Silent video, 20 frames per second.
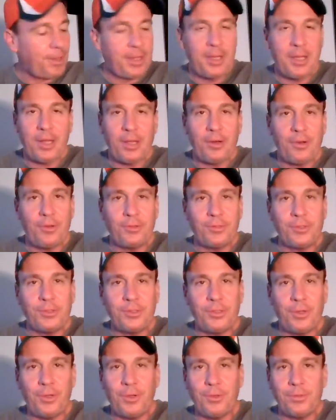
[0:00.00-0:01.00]
Kittle,
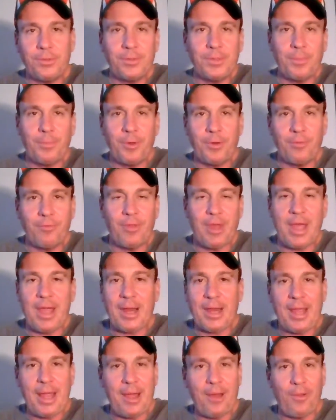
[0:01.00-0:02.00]
Schultz, someone of
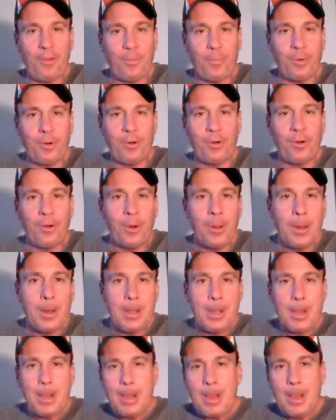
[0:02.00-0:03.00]
that caliber.
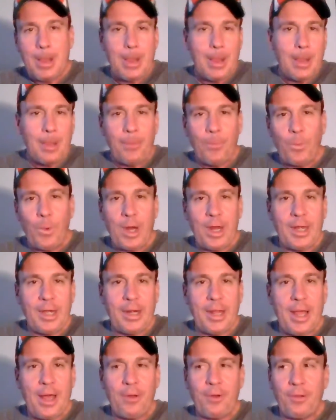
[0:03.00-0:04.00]
wait
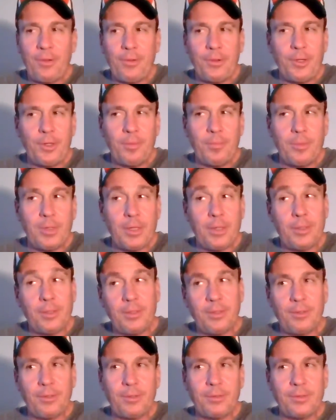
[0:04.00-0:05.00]
it out a little
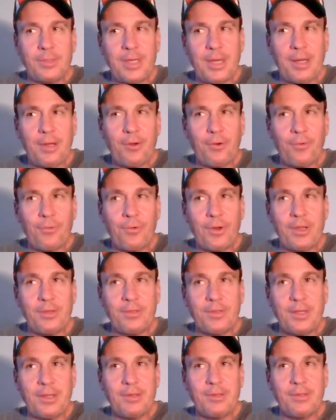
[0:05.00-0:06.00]
bit or take a
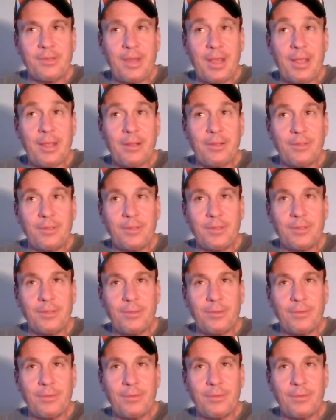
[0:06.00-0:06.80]
risk in a sense